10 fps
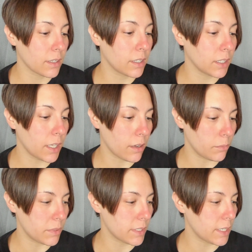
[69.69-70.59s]

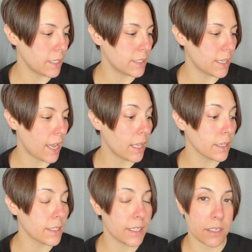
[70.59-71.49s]
clubs is
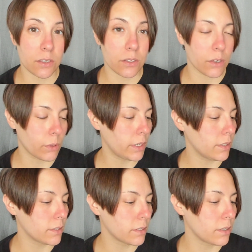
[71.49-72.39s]
Alexander the Great,